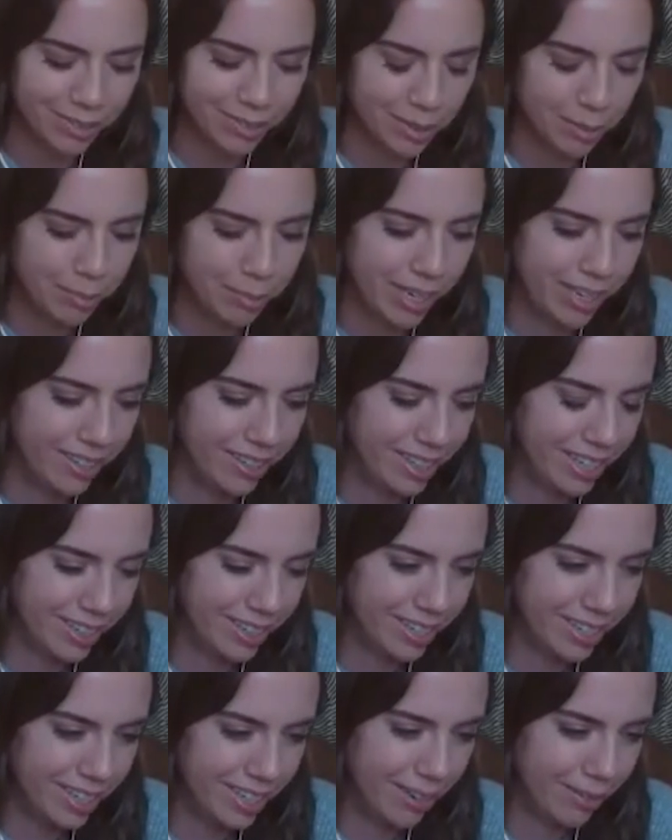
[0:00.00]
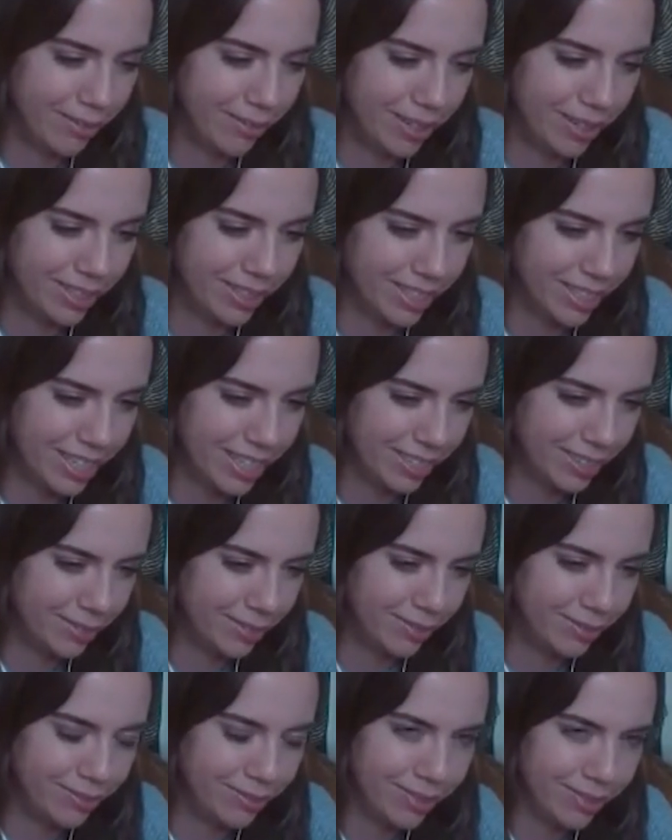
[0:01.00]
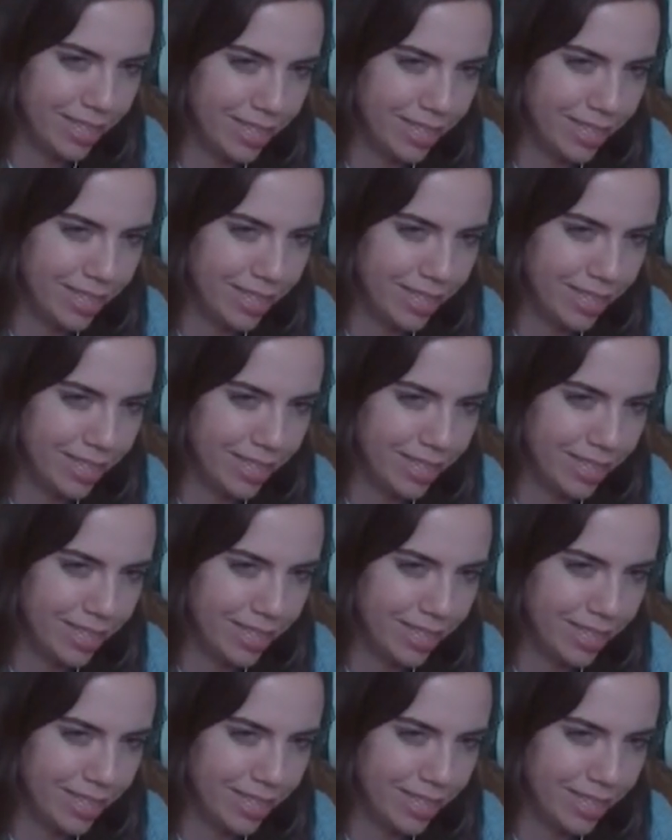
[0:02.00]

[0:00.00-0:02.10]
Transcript: was apparent. I th- I found it kind of